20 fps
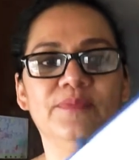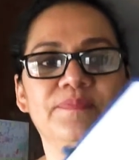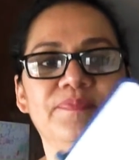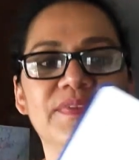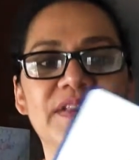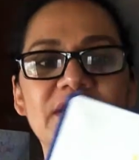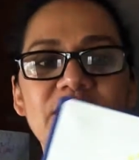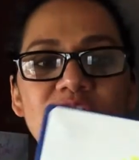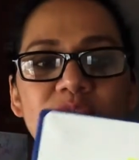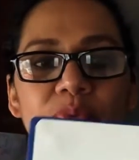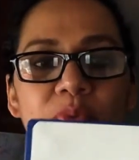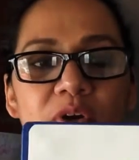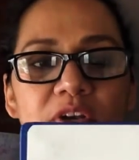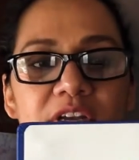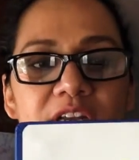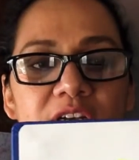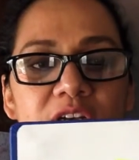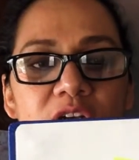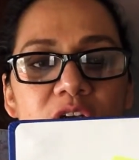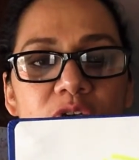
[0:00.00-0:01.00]
That's what
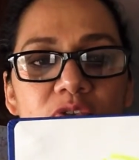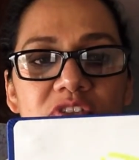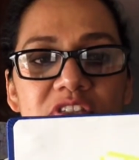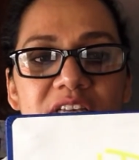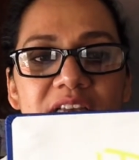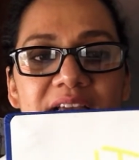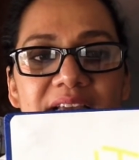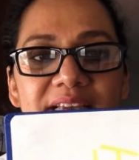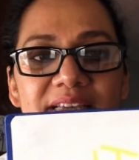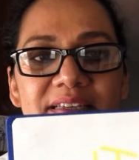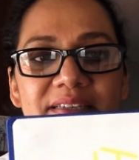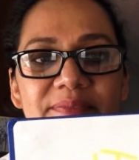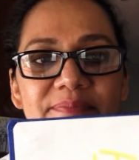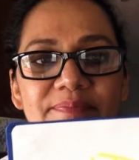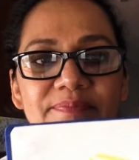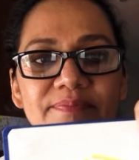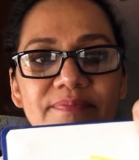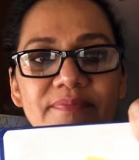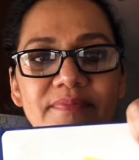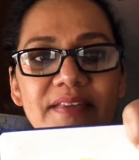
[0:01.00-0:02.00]
it looks like
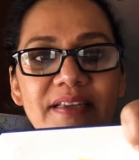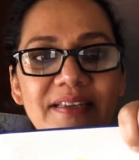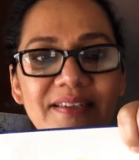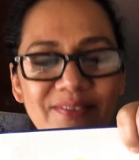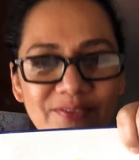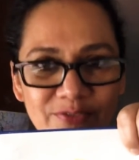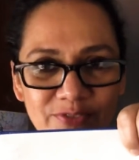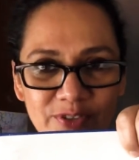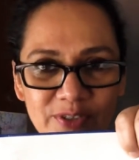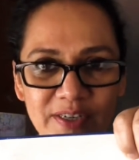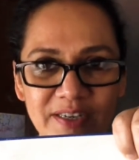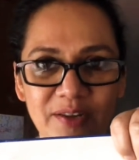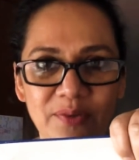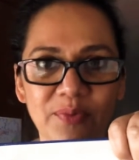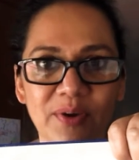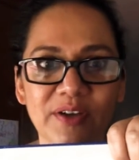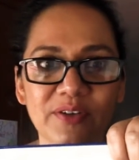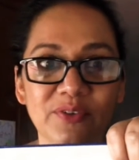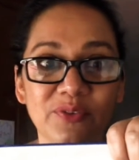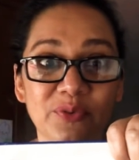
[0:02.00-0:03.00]
for
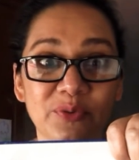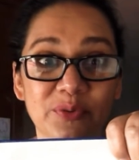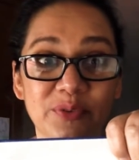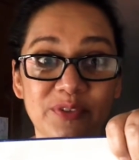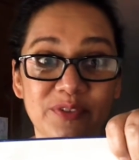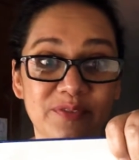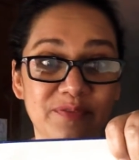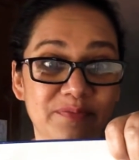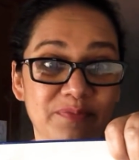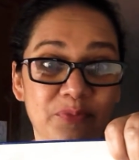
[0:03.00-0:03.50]
anyone who's